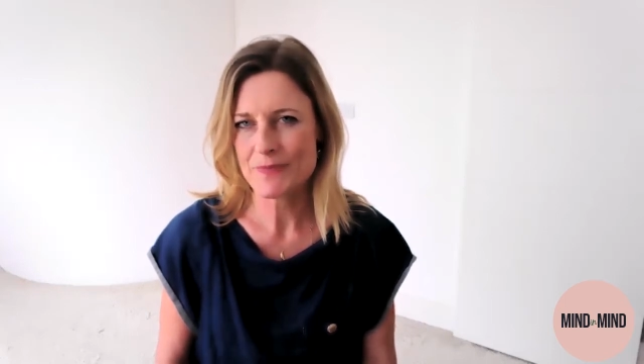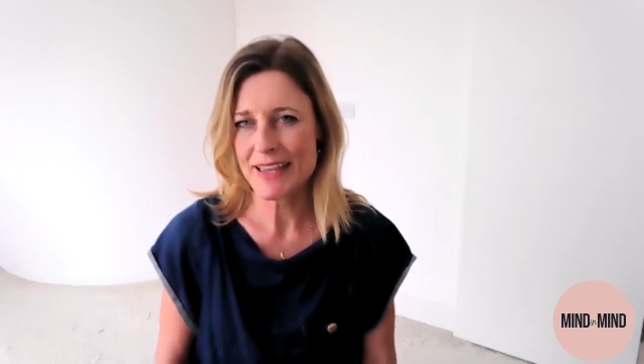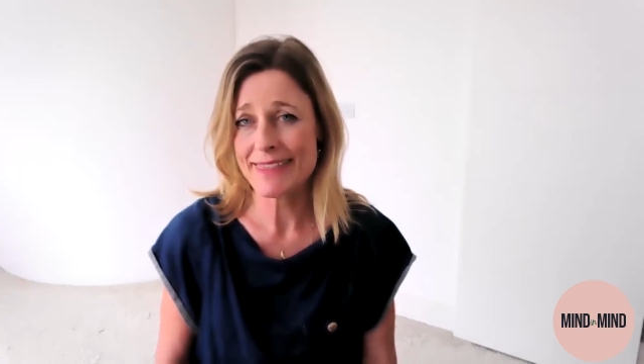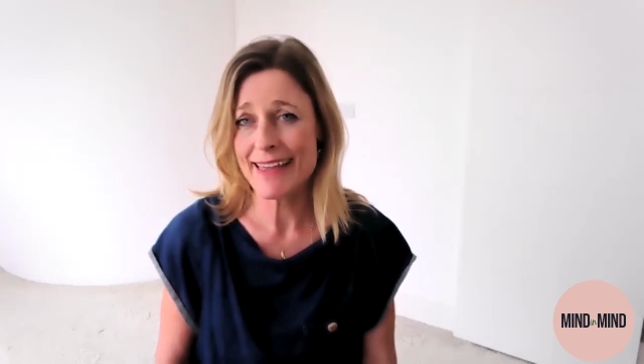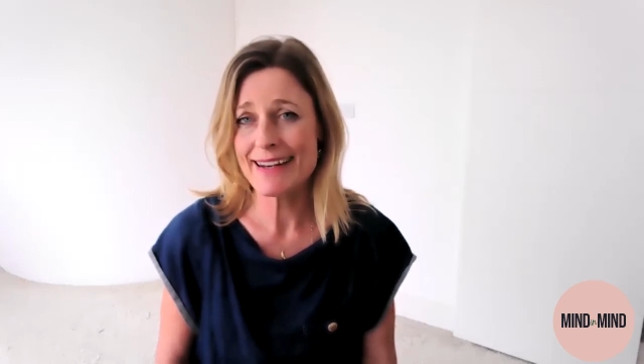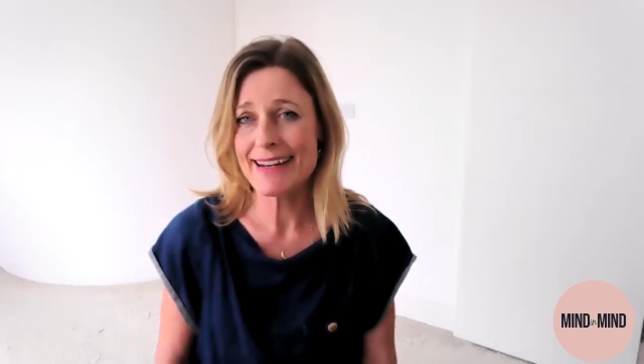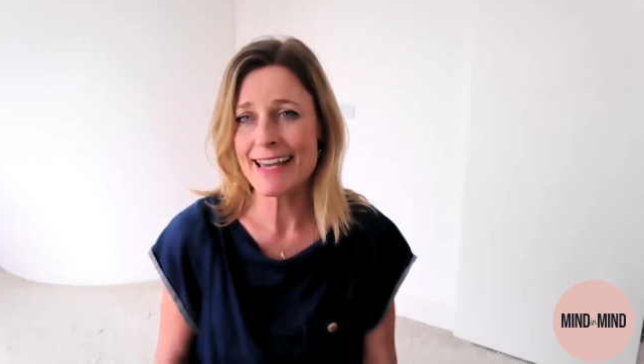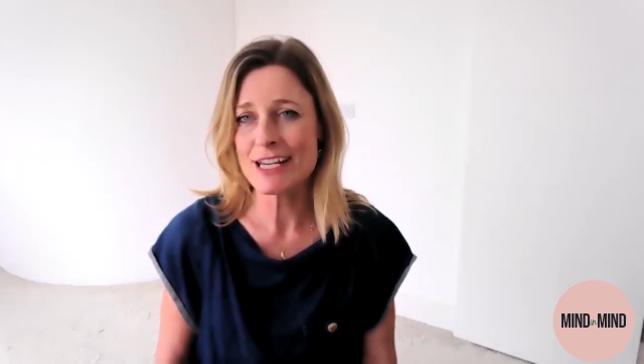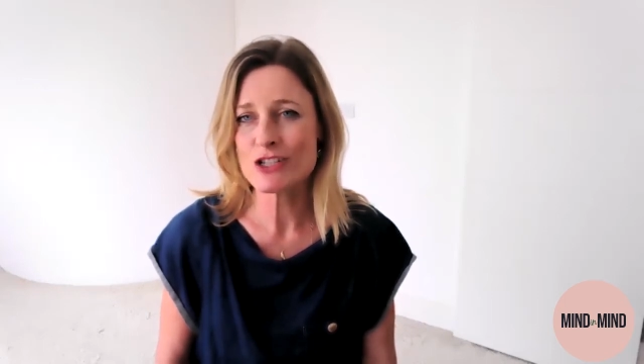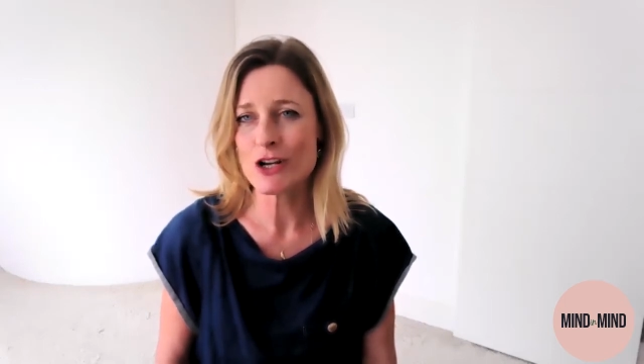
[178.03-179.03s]
and then,
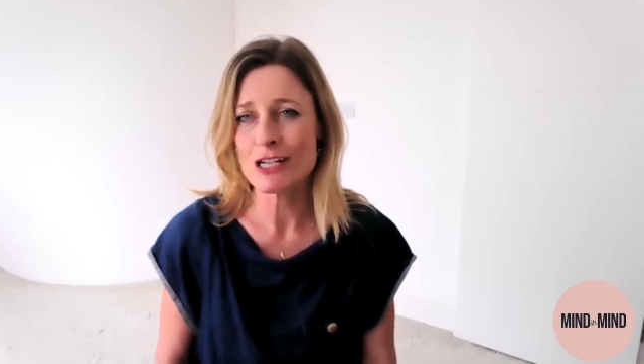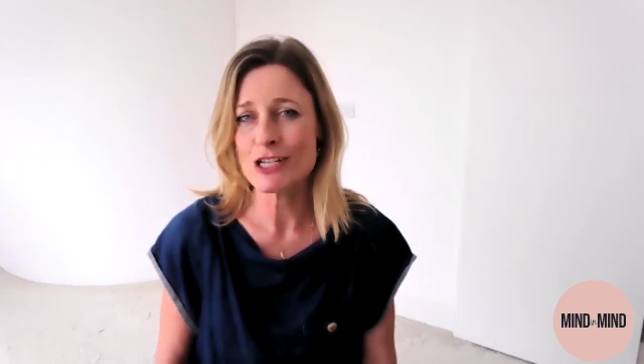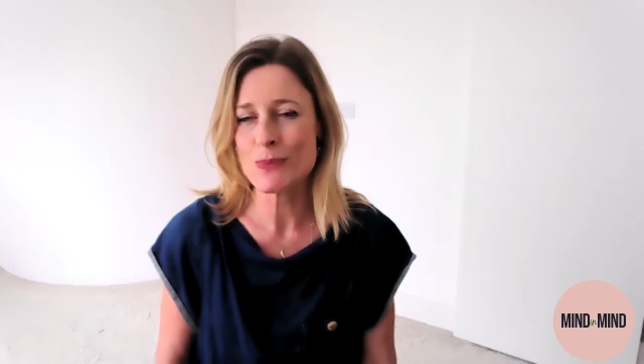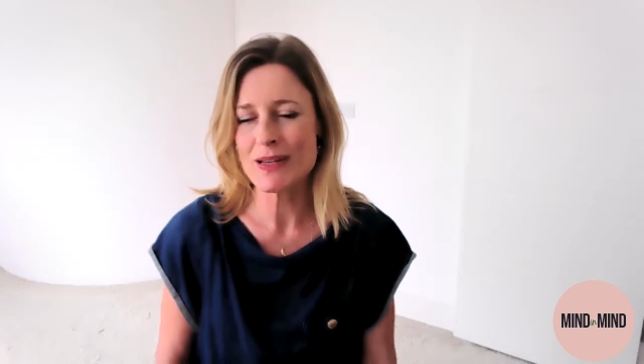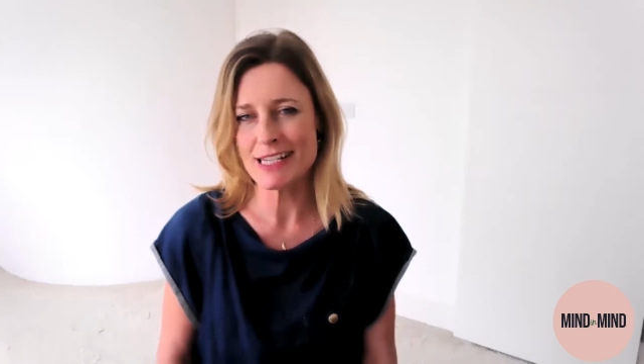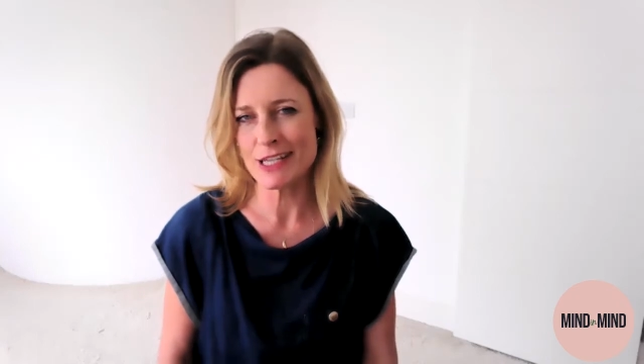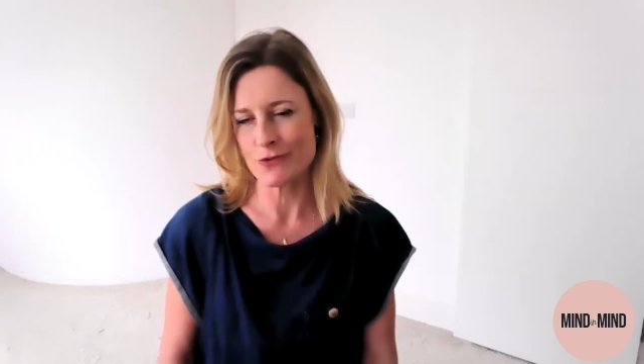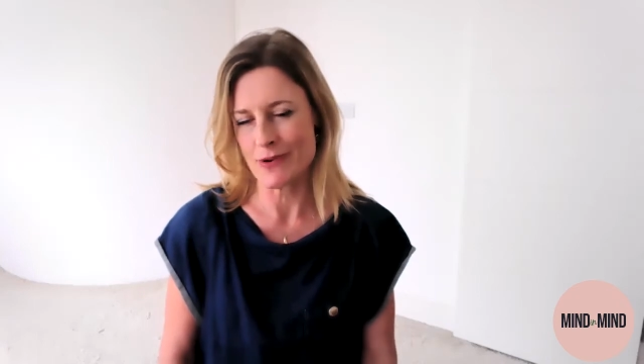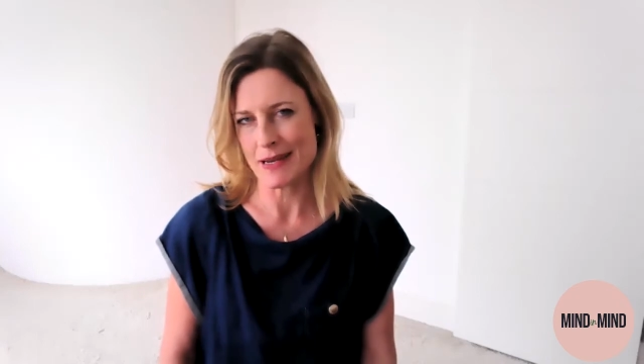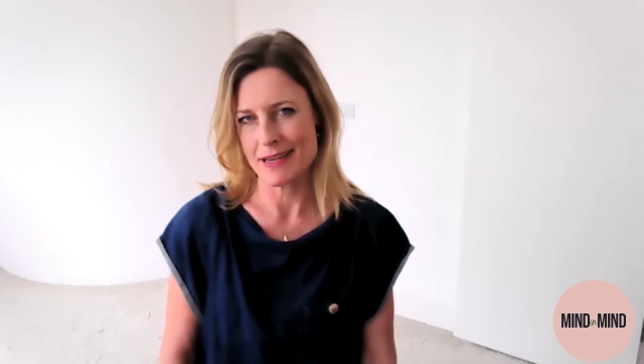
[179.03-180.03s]
aged only
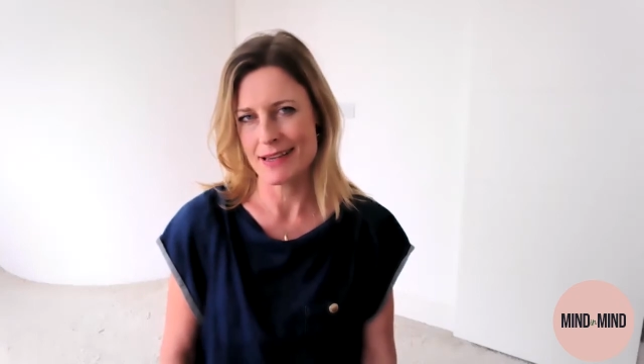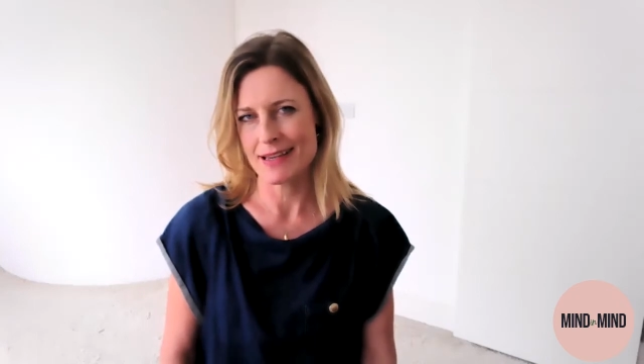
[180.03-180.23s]
23,